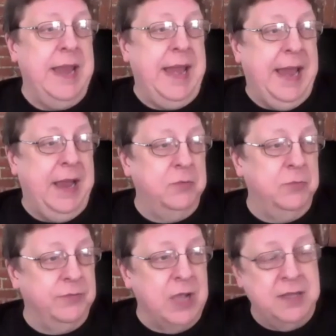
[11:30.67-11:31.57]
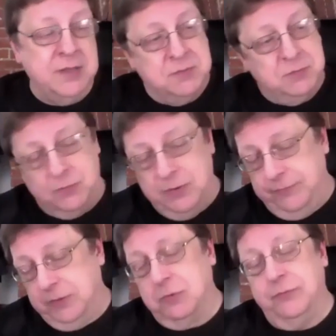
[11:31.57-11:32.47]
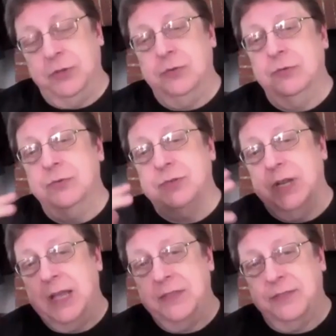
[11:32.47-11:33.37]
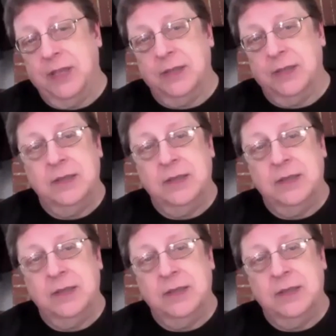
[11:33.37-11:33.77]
and we've gotten some terrific reviews. And I think,